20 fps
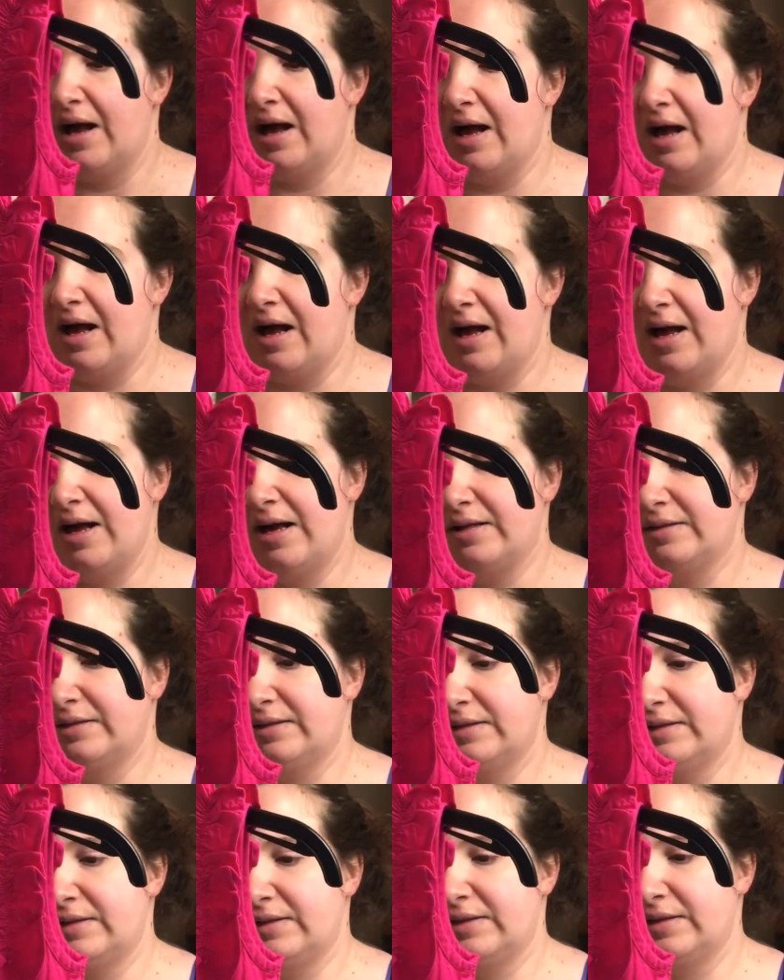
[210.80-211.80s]

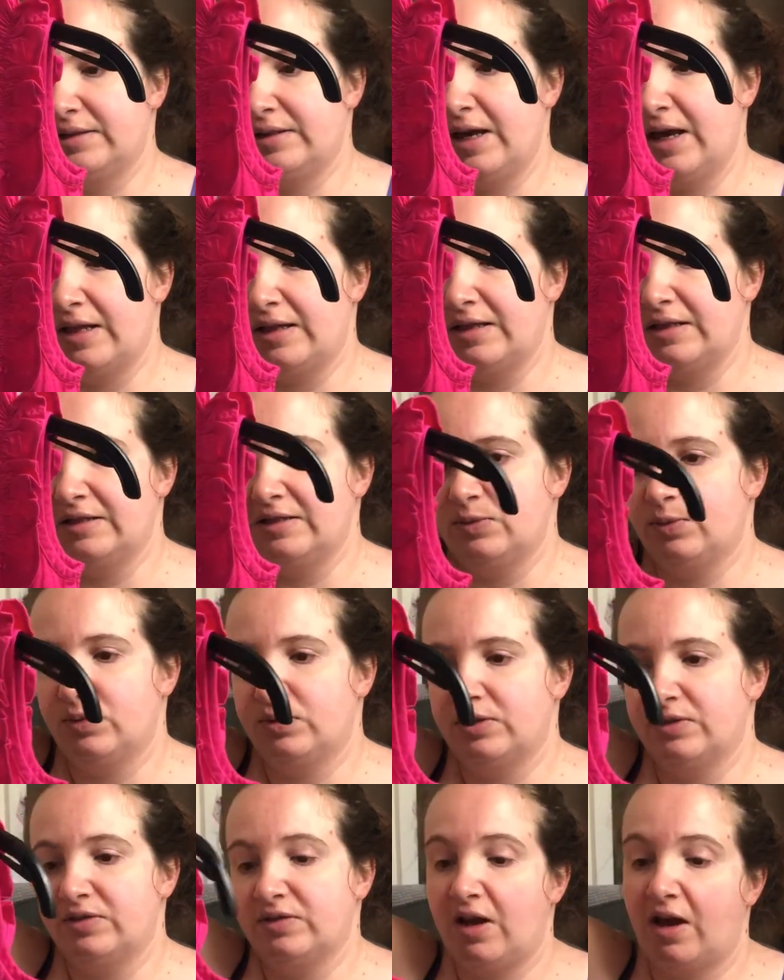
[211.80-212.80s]
and yeah, this
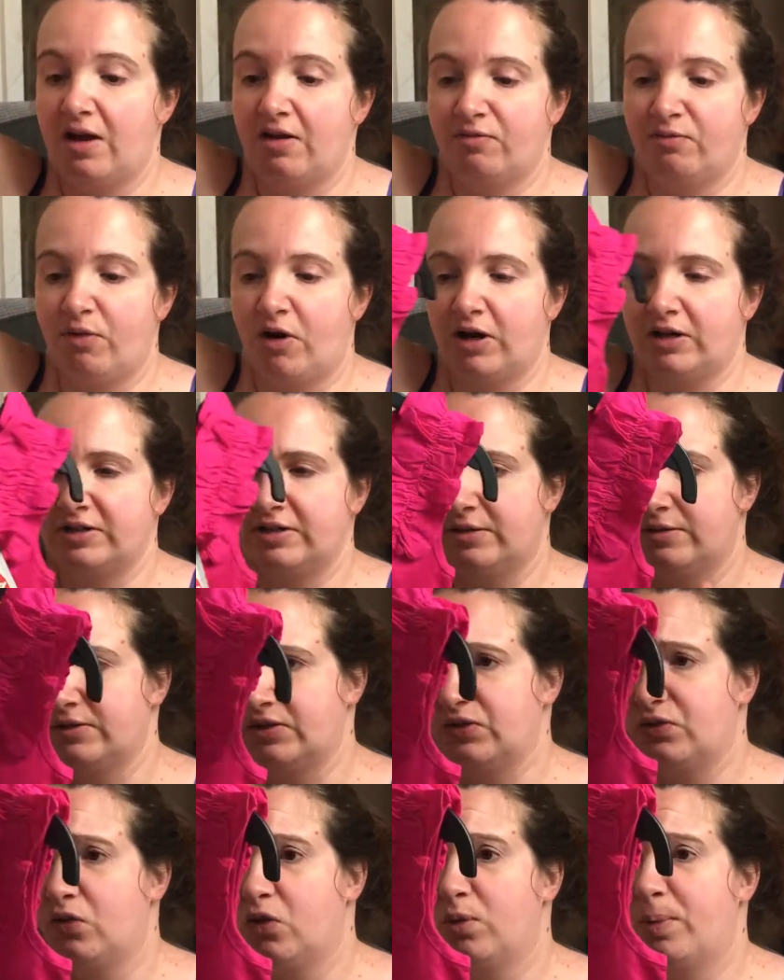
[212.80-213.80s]
was half price, so it
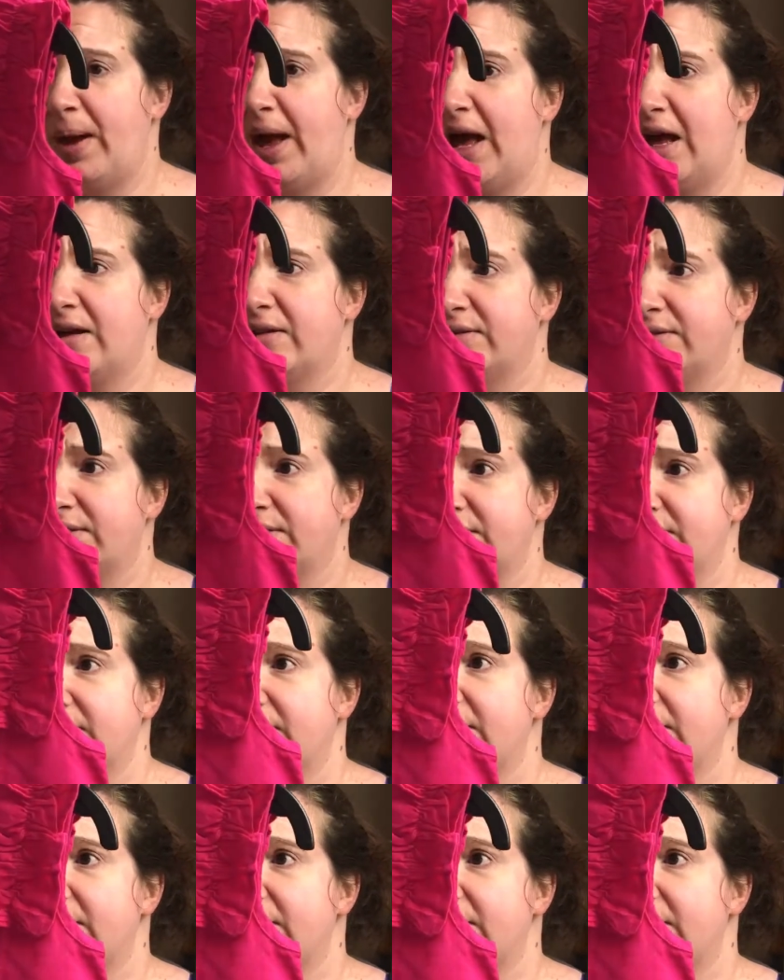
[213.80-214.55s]
was £4